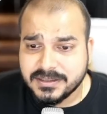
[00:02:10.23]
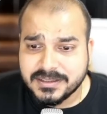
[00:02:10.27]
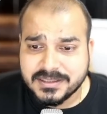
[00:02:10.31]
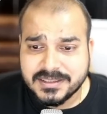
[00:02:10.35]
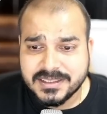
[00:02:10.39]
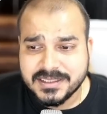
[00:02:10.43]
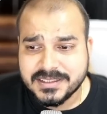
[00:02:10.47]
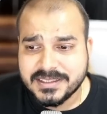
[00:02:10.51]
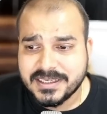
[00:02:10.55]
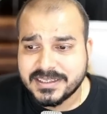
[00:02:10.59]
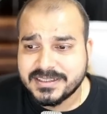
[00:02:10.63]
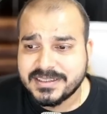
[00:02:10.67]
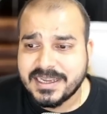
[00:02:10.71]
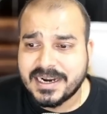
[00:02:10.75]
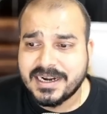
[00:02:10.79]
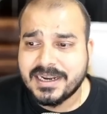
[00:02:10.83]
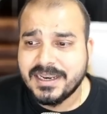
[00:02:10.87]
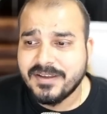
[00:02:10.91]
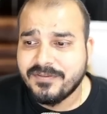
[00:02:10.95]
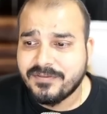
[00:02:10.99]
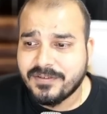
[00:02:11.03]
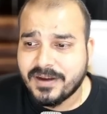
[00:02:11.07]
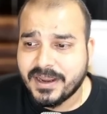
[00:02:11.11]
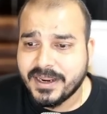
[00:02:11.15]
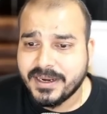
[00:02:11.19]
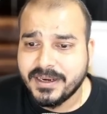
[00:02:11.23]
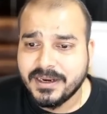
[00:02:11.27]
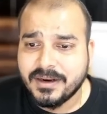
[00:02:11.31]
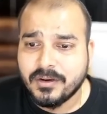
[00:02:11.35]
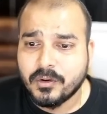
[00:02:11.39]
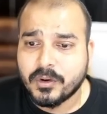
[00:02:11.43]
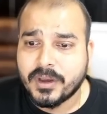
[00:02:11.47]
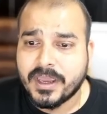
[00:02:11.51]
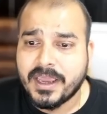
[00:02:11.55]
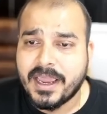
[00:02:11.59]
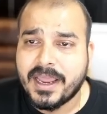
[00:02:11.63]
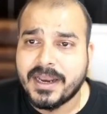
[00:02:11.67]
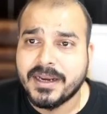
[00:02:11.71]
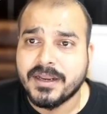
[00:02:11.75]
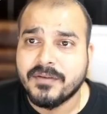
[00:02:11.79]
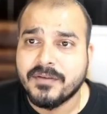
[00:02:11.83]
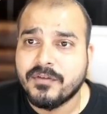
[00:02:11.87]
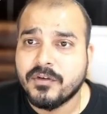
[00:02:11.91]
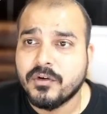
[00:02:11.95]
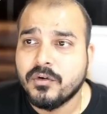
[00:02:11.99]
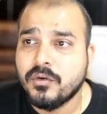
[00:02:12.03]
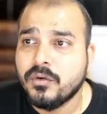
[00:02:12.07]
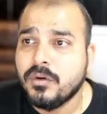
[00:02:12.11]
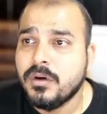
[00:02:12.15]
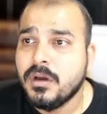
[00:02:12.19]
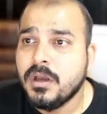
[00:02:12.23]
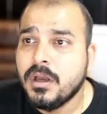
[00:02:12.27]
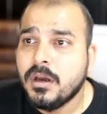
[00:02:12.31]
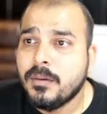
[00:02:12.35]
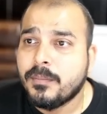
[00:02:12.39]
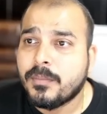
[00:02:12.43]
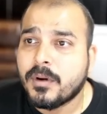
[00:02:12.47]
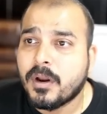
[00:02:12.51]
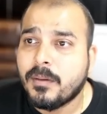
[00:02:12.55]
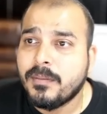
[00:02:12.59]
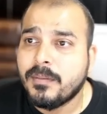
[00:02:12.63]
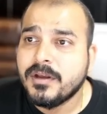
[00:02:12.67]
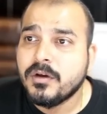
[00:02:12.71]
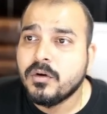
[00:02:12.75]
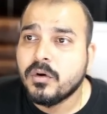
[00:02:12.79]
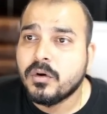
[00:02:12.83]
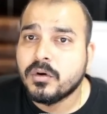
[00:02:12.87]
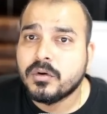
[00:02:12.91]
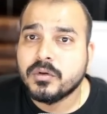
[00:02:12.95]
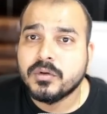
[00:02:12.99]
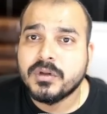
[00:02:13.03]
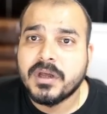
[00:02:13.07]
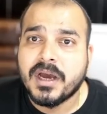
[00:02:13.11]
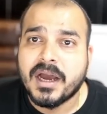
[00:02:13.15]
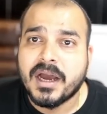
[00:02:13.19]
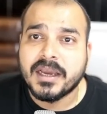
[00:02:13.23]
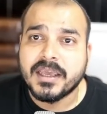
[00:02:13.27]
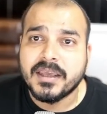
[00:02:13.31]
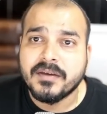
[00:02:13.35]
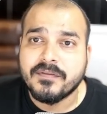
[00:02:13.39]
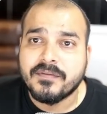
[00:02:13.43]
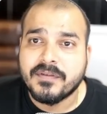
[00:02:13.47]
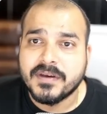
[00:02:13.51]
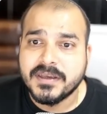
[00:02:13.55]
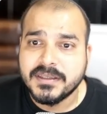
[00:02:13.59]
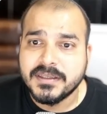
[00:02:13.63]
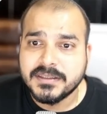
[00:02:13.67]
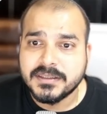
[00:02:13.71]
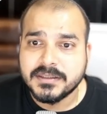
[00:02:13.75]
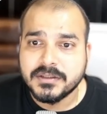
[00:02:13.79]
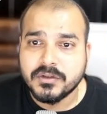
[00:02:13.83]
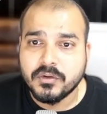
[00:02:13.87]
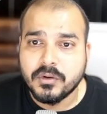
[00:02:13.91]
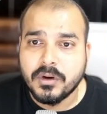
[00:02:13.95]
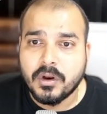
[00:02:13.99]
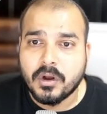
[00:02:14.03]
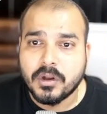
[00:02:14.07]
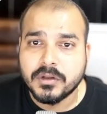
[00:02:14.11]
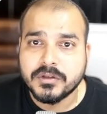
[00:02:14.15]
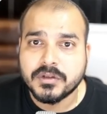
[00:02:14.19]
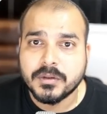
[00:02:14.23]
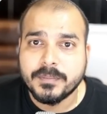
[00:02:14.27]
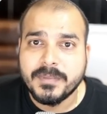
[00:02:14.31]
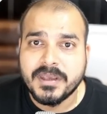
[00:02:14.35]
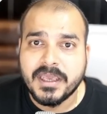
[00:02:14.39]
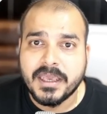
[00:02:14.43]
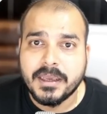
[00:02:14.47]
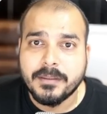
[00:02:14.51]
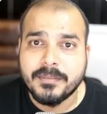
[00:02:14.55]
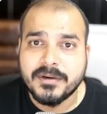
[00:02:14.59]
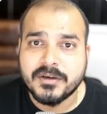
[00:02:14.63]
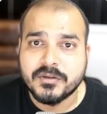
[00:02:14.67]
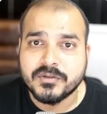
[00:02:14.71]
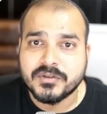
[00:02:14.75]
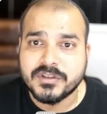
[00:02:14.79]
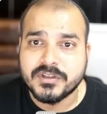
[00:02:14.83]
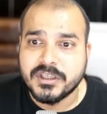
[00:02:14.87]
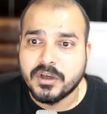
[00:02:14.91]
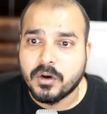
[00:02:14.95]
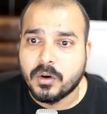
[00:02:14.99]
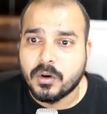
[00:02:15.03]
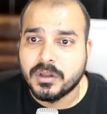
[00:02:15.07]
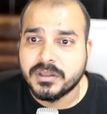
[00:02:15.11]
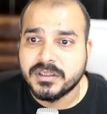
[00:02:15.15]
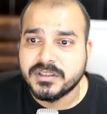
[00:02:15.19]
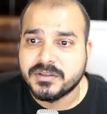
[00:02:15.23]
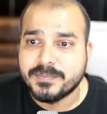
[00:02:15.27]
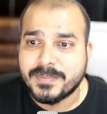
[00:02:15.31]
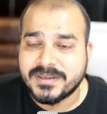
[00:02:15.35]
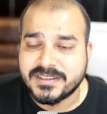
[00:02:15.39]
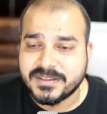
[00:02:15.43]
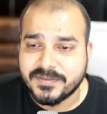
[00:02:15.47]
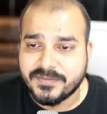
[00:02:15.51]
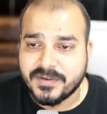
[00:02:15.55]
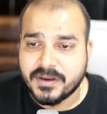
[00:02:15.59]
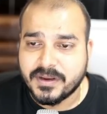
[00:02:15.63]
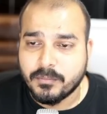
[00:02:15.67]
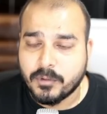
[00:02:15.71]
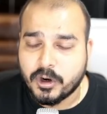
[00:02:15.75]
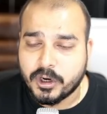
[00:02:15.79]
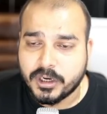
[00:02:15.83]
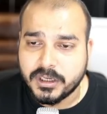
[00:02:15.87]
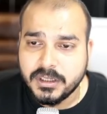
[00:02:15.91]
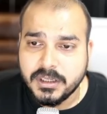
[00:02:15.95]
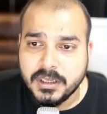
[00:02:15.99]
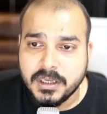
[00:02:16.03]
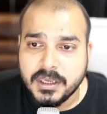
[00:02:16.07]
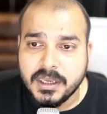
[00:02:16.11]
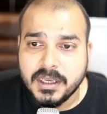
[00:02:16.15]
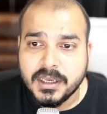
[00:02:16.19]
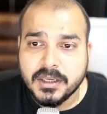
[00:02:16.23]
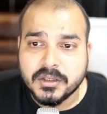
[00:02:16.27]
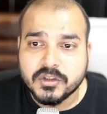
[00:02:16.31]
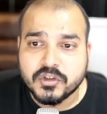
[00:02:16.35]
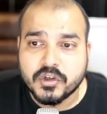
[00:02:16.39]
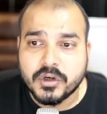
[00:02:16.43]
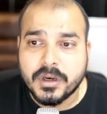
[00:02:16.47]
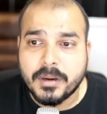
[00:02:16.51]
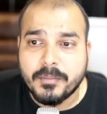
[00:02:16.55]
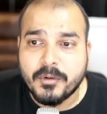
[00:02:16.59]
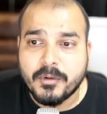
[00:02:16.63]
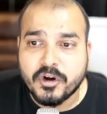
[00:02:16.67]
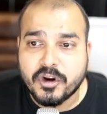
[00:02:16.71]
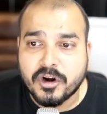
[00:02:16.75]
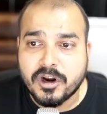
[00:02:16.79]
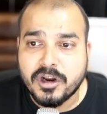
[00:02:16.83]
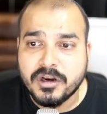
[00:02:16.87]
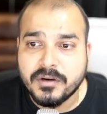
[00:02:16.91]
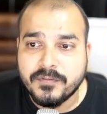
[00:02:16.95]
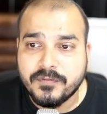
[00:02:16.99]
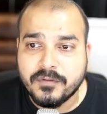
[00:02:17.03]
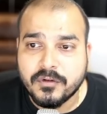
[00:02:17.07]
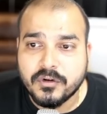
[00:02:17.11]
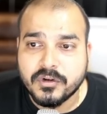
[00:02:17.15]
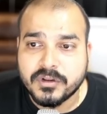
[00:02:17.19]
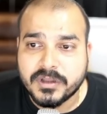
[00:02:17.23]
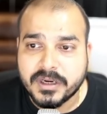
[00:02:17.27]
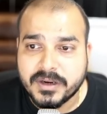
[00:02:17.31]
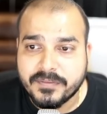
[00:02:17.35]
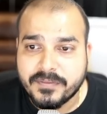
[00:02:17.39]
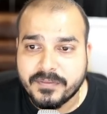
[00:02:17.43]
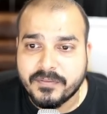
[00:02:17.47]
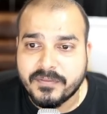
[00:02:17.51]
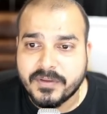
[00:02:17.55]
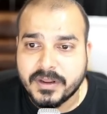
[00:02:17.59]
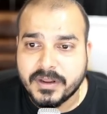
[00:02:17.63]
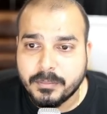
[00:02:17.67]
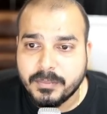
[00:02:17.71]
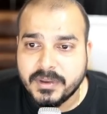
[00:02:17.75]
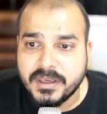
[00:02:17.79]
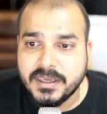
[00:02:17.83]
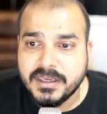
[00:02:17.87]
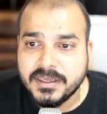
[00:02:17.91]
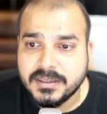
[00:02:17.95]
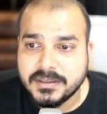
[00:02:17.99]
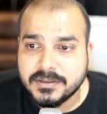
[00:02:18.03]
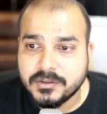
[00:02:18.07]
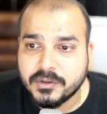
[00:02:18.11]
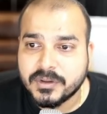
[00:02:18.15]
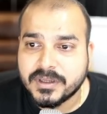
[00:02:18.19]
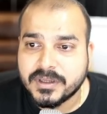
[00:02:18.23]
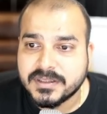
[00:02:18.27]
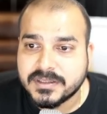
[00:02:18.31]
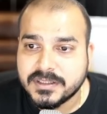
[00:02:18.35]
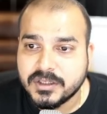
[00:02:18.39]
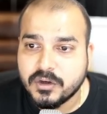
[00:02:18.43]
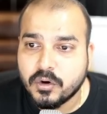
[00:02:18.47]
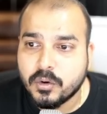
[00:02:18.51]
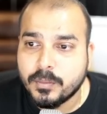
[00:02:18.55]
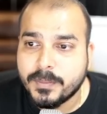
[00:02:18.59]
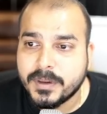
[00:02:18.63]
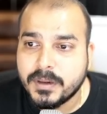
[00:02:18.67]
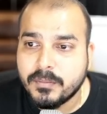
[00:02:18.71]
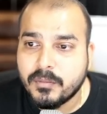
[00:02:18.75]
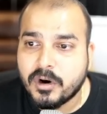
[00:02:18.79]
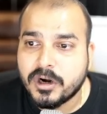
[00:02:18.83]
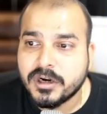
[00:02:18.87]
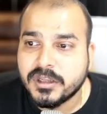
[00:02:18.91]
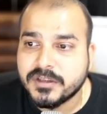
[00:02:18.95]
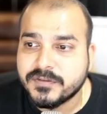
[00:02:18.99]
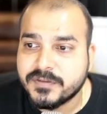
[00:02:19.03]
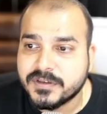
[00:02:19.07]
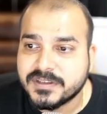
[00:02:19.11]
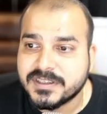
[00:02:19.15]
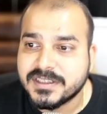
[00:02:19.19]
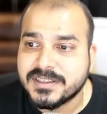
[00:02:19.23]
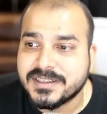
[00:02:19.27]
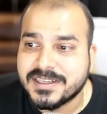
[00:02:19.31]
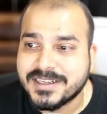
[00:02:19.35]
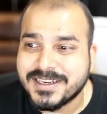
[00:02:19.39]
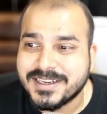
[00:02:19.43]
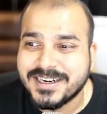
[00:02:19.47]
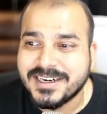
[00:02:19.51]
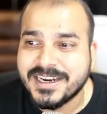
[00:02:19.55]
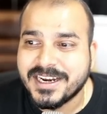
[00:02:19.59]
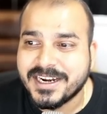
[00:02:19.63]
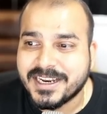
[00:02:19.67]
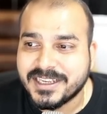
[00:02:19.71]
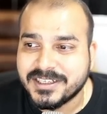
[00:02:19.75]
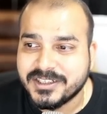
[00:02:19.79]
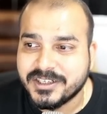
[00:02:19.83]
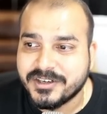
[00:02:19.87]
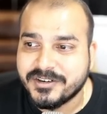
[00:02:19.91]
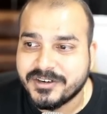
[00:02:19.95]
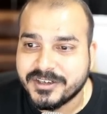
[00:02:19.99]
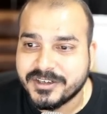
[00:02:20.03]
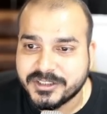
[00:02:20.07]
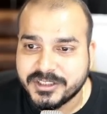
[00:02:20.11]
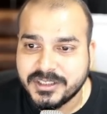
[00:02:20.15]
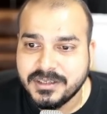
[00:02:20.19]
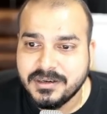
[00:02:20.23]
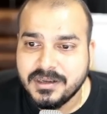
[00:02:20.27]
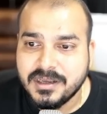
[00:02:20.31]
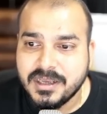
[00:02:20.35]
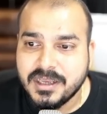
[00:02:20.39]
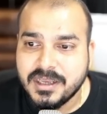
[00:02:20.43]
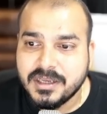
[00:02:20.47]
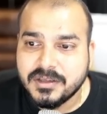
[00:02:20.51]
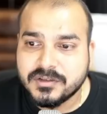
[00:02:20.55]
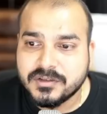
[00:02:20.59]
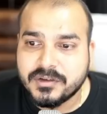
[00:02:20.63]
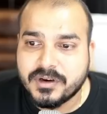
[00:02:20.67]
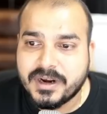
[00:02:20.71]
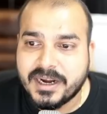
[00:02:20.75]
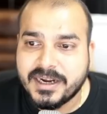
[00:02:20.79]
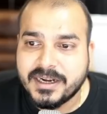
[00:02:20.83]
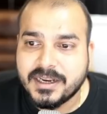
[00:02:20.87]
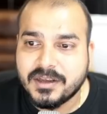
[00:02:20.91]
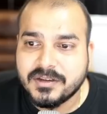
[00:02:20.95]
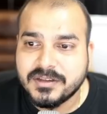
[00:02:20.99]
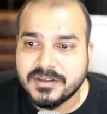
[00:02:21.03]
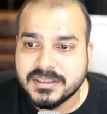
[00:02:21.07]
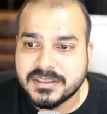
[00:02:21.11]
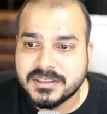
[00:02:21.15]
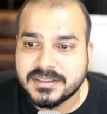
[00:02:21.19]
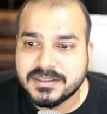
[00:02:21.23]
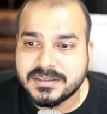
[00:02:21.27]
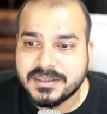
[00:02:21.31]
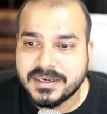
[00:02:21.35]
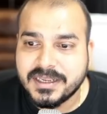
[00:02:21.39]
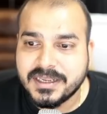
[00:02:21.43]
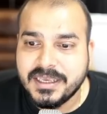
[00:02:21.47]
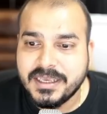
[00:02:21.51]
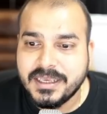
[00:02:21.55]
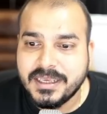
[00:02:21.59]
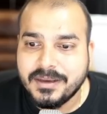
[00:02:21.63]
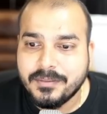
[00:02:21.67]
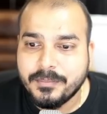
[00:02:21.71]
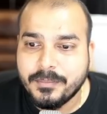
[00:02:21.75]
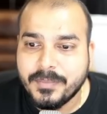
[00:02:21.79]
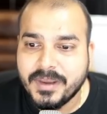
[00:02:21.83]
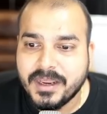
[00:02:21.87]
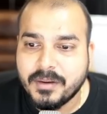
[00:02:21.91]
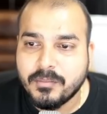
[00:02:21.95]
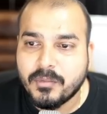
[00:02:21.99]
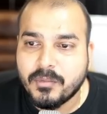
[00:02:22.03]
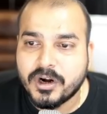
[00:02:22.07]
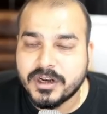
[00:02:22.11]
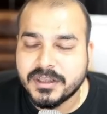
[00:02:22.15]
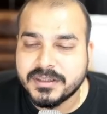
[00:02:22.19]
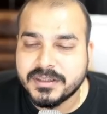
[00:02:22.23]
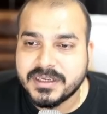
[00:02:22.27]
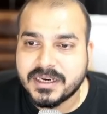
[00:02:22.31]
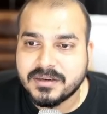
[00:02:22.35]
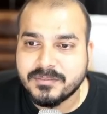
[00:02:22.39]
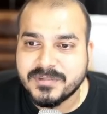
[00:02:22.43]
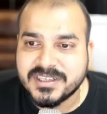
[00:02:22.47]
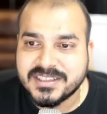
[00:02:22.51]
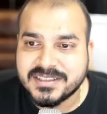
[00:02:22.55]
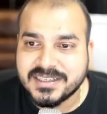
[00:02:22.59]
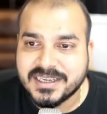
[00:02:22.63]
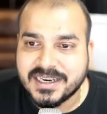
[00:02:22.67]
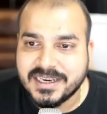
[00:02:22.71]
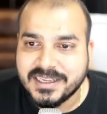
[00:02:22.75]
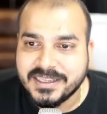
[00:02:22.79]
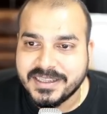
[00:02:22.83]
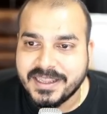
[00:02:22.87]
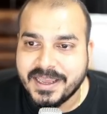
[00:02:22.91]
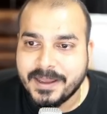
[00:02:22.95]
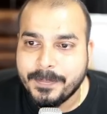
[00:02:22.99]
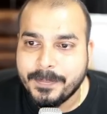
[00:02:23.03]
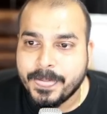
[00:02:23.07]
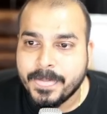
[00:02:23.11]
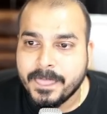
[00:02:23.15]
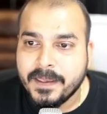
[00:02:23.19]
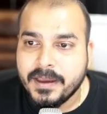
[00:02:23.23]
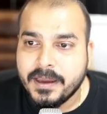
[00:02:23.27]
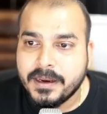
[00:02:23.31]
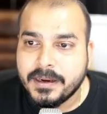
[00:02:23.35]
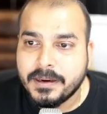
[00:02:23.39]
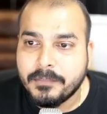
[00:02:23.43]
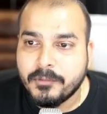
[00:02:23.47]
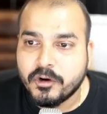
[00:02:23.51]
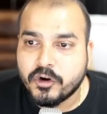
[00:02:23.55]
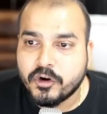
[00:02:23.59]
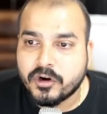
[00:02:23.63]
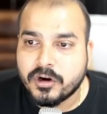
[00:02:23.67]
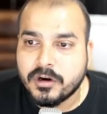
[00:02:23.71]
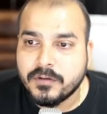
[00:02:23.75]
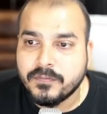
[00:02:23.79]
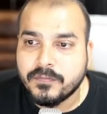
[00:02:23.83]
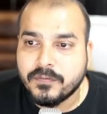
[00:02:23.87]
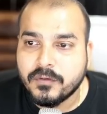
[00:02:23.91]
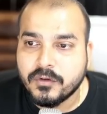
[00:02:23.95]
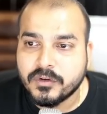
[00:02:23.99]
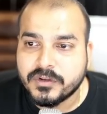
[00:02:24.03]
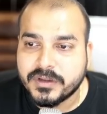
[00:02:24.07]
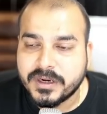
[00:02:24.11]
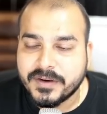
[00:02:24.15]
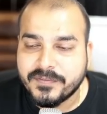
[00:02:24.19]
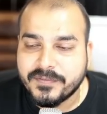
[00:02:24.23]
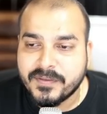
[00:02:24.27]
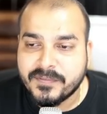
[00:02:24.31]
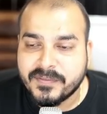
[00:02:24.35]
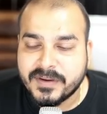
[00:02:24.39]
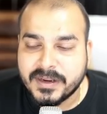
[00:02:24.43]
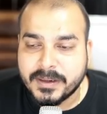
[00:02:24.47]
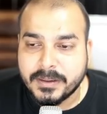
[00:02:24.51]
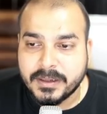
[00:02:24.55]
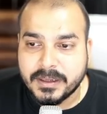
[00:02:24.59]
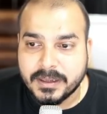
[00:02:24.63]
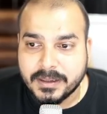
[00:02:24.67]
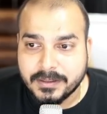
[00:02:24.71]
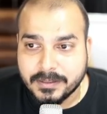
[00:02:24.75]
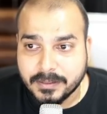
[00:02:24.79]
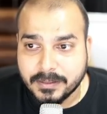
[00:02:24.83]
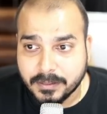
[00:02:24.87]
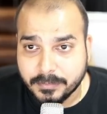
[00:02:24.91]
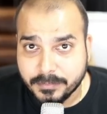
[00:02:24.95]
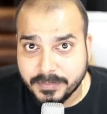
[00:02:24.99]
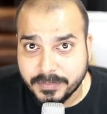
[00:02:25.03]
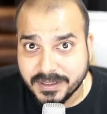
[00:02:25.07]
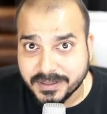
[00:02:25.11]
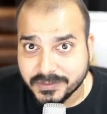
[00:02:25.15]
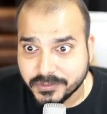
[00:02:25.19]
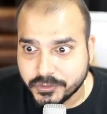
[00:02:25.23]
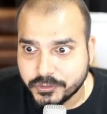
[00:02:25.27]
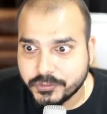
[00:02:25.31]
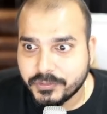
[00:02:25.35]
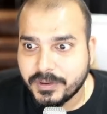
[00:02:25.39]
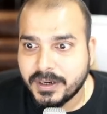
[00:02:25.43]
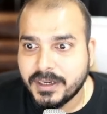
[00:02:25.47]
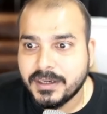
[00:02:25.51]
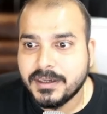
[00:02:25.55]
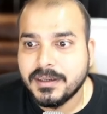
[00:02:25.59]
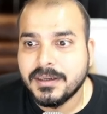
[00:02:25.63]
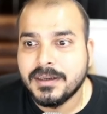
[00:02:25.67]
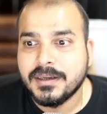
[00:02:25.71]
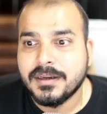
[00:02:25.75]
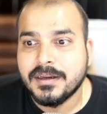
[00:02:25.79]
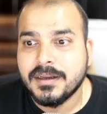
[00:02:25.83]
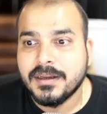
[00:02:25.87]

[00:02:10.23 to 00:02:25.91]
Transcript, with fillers: This is exactly fine. Okay. And if you probably go to Hugging Face, you'll also be able to see all the specific model. So Nemotron 4350B, you can see open models for synthetic data generation. So right now, these three main models are basically there. Nemotron 4350B uh, instruct,